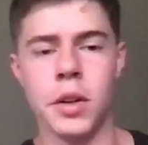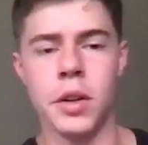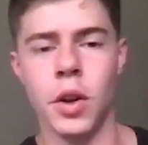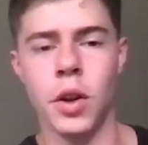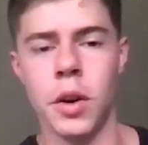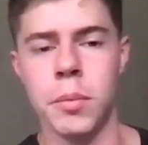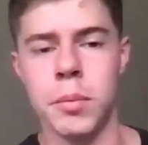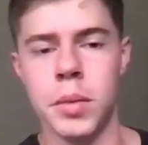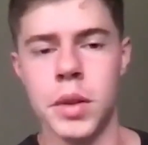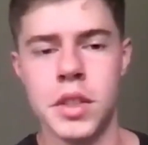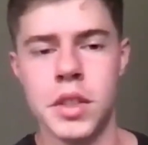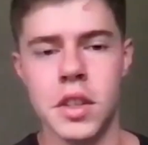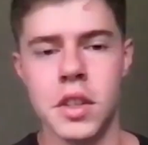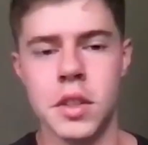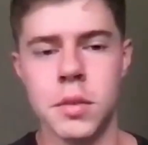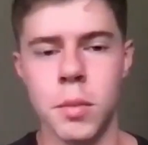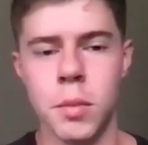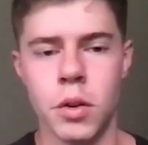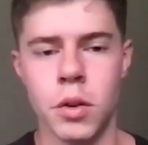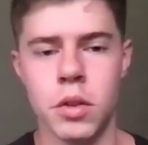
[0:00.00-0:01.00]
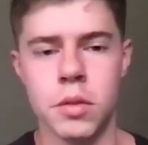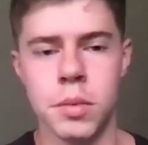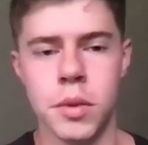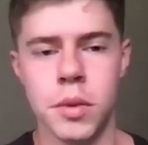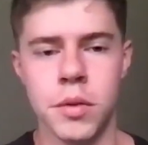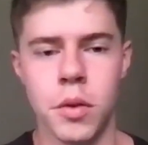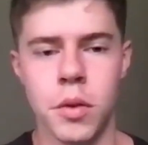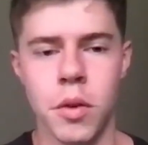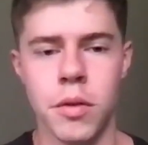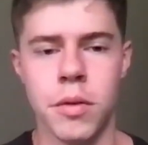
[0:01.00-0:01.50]
lot of business models
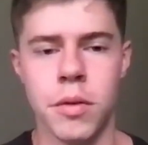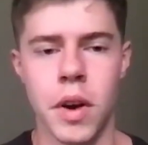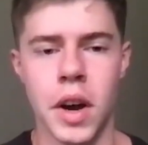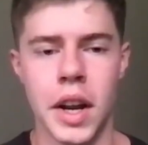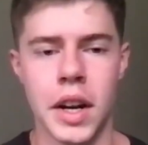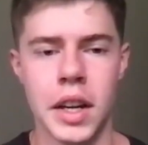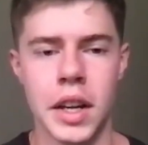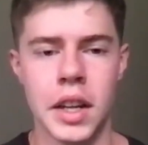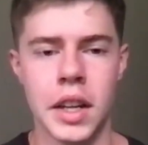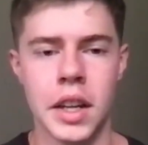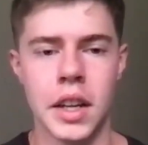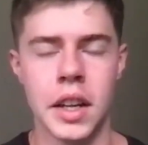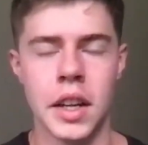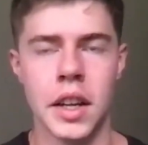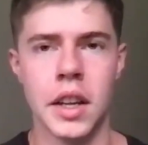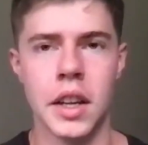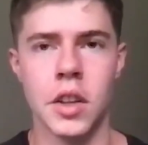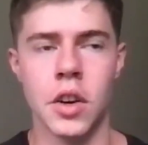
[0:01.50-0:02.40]
before finding